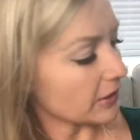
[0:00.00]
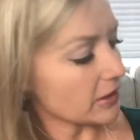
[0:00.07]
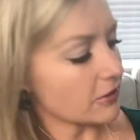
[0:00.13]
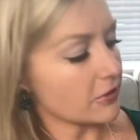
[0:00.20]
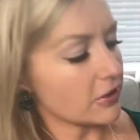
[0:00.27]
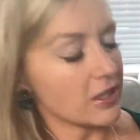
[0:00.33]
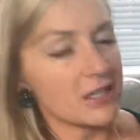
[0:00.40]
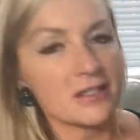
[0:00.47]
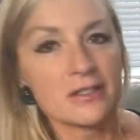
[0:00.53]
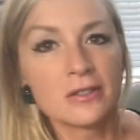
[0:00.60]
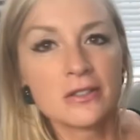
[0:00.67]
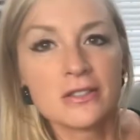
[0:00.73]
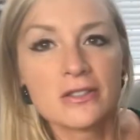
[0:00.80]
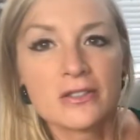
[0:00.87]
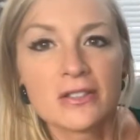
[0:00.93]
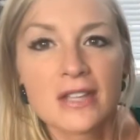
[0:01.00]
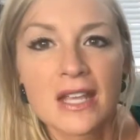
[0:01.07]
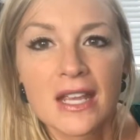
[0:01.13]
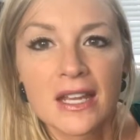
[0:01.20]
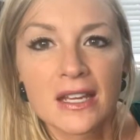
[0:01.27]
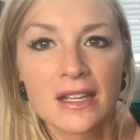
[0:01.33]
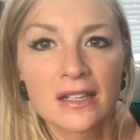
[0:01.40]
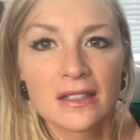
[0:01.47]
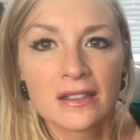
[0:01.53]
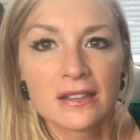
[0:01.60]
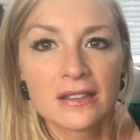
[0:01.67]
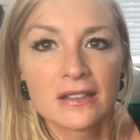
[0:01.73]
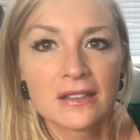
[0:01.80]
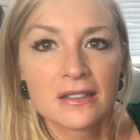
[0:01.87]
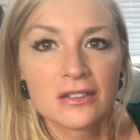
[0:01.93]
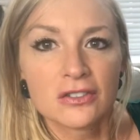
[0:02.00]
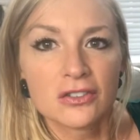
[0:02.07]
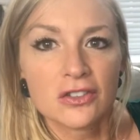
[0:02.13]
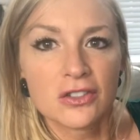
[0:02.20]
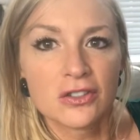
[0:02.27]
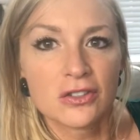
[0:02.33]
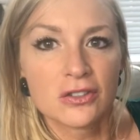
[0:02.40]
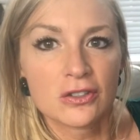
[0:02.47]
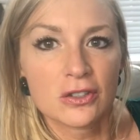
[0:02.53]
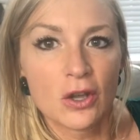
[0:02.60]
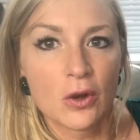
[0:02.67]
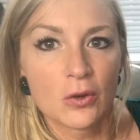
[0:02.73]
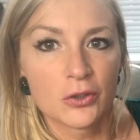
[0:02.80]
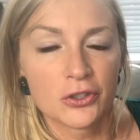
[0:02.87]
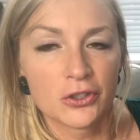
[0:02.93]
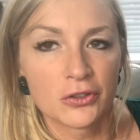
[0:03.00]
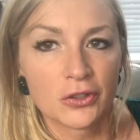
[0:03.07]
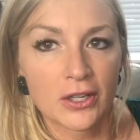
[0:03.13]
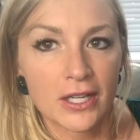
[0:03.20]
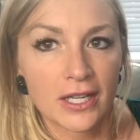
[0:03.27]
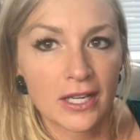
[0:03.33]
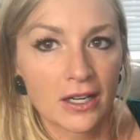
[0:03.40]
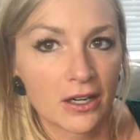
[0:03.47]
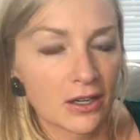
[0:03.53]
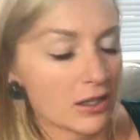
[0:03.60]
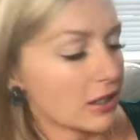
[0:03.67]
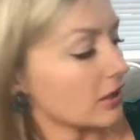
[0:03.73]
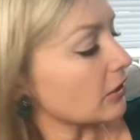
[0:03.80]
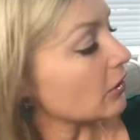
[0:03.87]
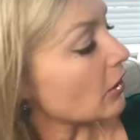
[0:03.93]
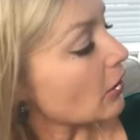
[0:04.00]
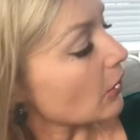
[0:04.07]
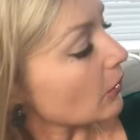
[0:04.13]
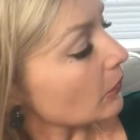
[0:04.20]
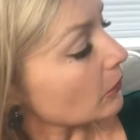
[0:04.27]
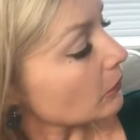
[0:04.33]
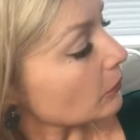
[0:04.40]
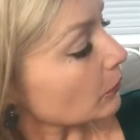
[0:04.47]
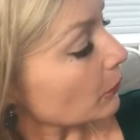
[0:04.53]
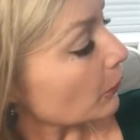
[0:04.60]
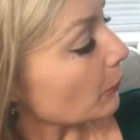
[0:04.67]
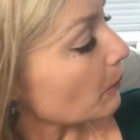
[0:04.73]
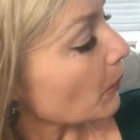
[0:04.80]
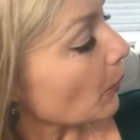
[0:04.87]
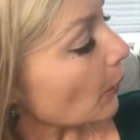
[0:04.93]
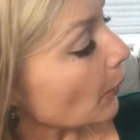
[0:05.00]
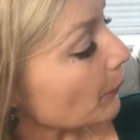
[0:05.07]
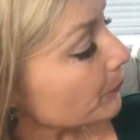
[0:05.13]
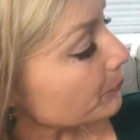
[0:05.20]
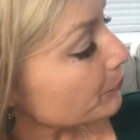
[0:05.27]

Okay, so there's just ocean right here and no North Pole.